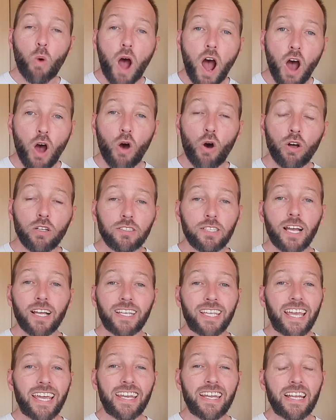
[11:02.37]
Why aren't
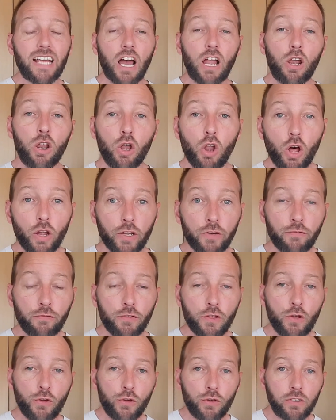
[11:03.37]
I getting a lot
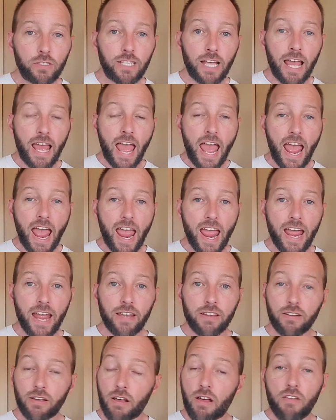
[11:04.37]
of views?
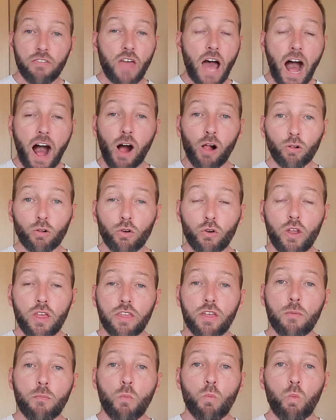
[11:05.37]
And the
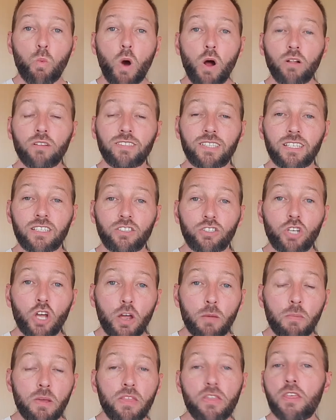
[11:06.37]
algorithm will
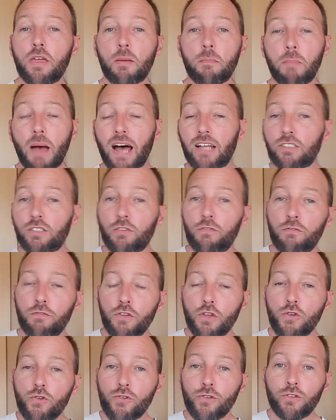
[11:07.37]
determine the amount of
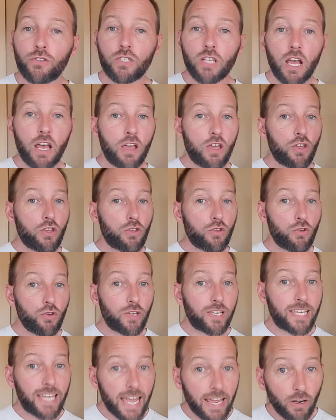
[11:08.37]
views
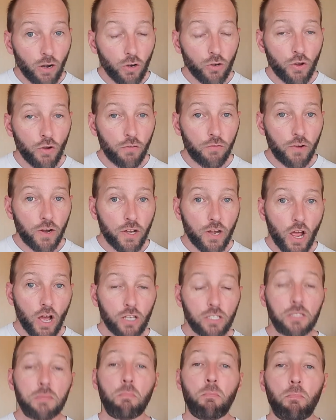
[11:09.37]
you get on your
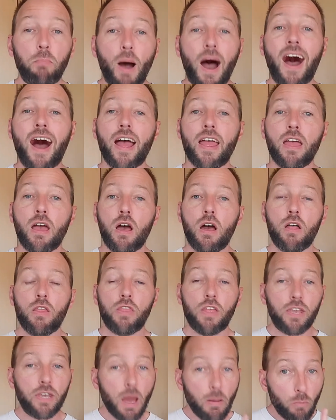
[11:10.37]
videos by
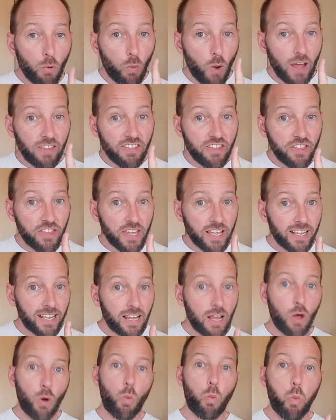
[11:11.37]
the number one
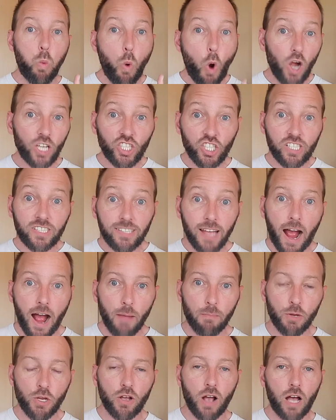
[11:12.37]
thing watch
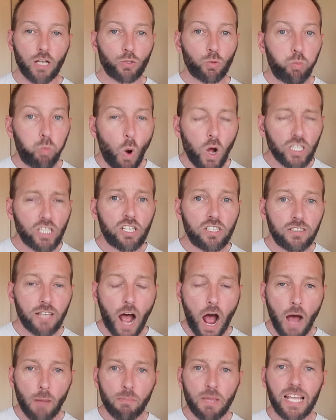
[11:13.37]
time you guys watch
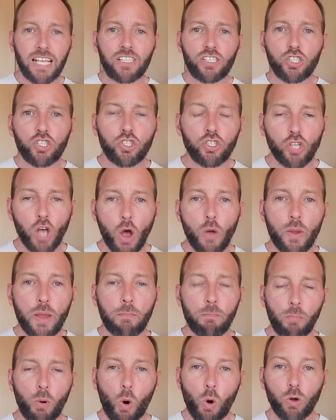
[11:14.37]
time is so
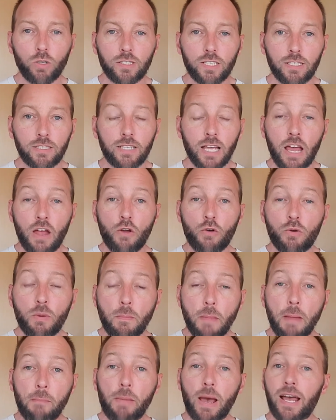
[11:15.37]
important
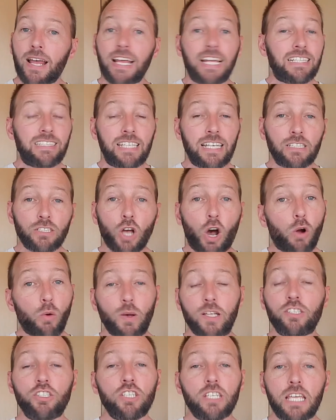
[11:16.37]
remember tiktok
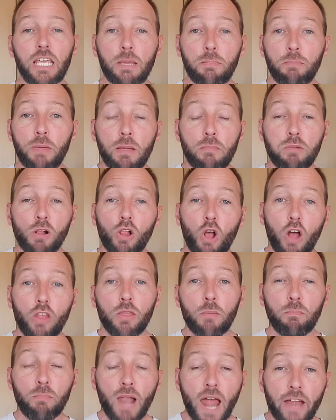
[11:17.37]
wants to keep people
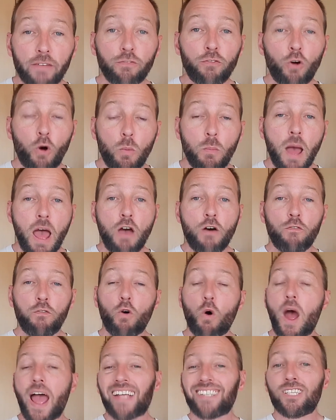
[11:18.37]
on the platform
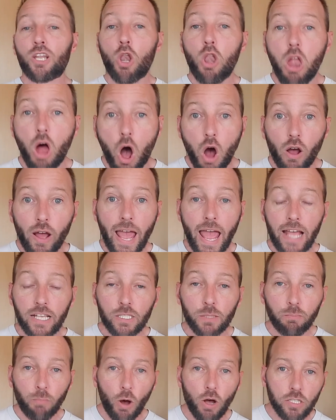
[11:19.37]
for as long
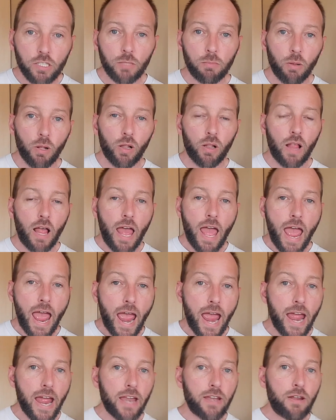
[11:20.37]
as possible
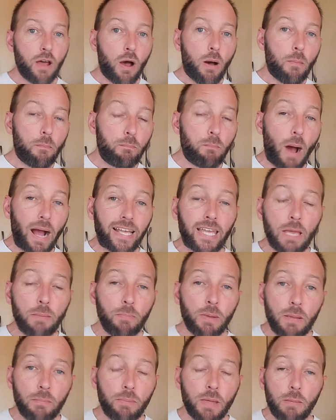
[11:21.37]
and by
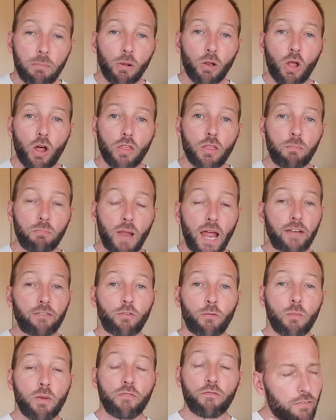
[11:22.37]
keeping people on the
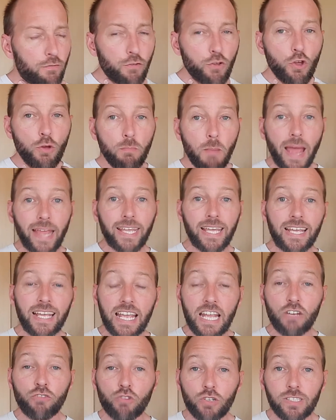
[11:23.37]
platform if you're making
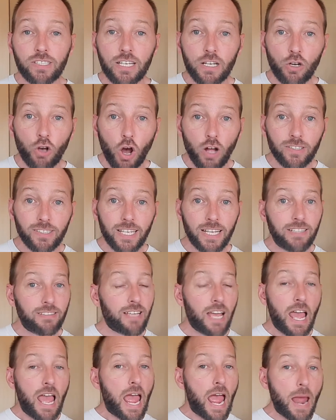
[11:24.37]
interesting
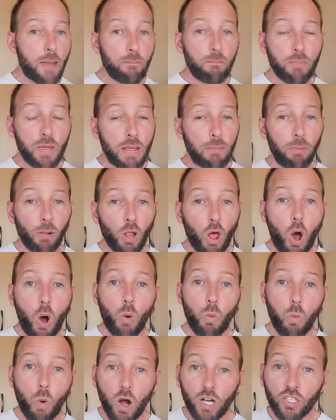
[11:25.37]
content and people
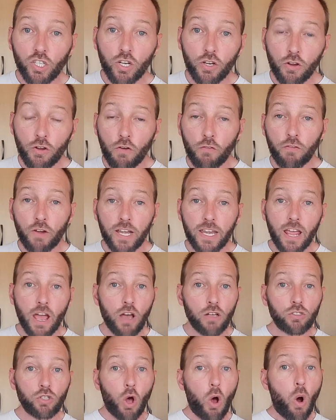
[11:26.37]
are watching your
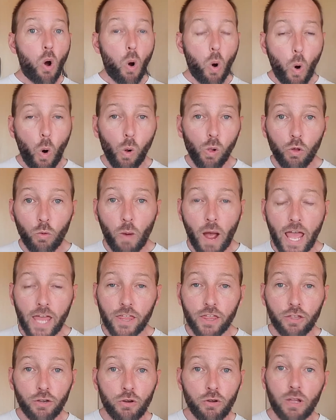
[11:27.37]
videos all the
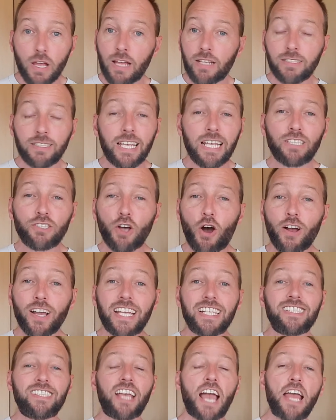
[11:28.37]
way through.
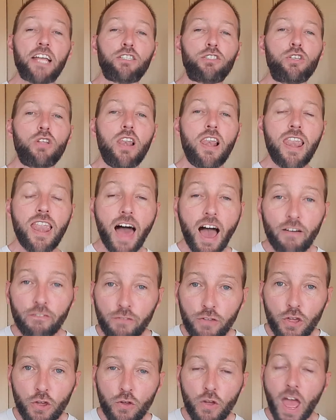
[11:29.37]
TikTok is going to
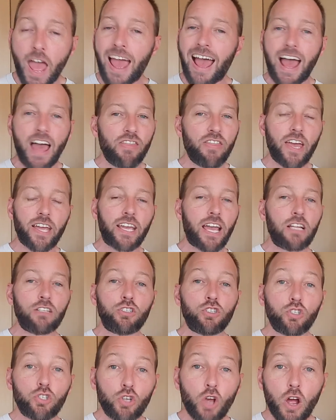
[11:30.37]
love you and they're
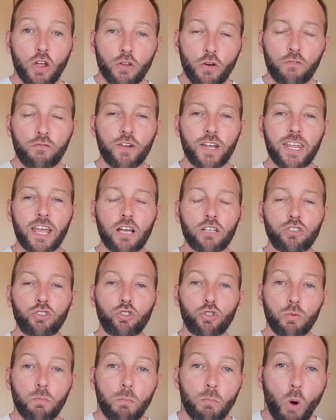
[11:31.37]
going to show your
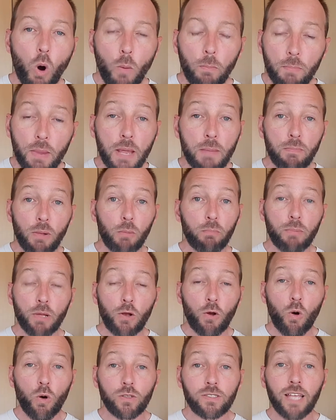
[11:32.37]
videos to more people
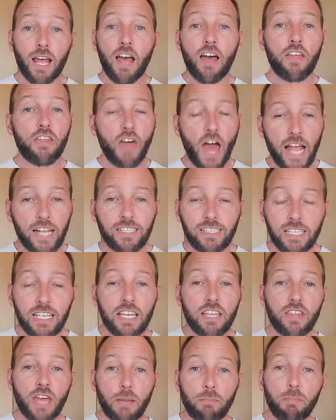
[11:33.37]
because they
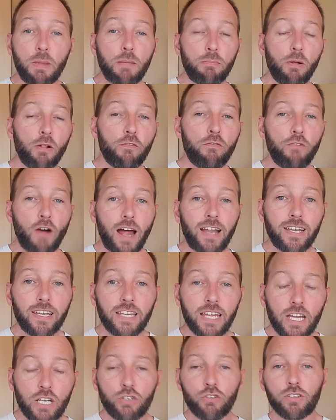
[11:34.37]
see that people find
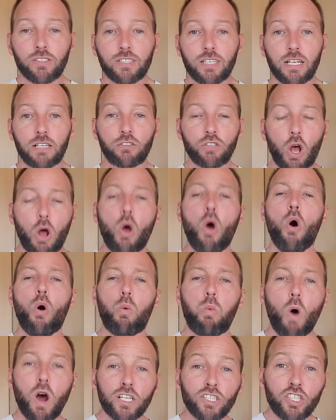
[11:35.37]
it interesting. So
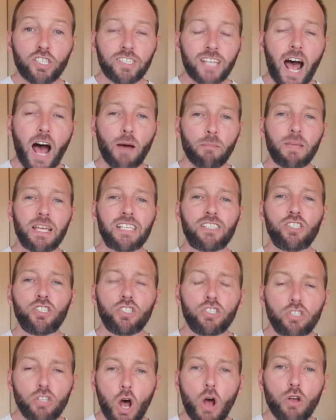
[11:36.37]
watch time is
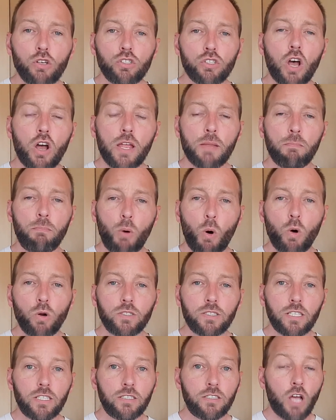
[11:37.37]
so, so
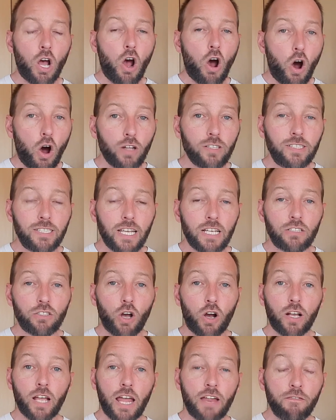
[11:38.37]
important on
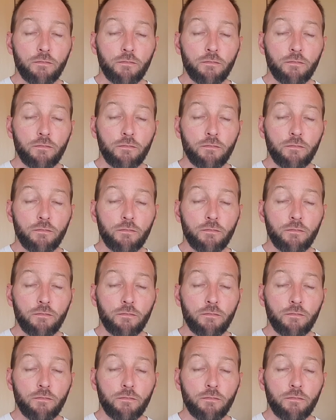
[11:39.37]
TikTok.